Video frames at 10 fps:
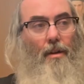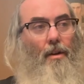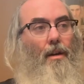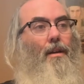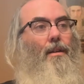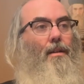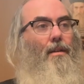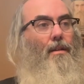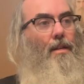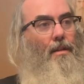oh,
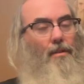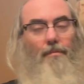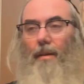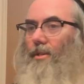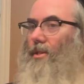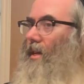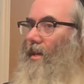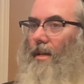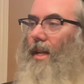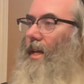it was mamish
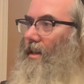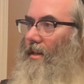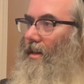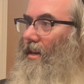like Gan Eden.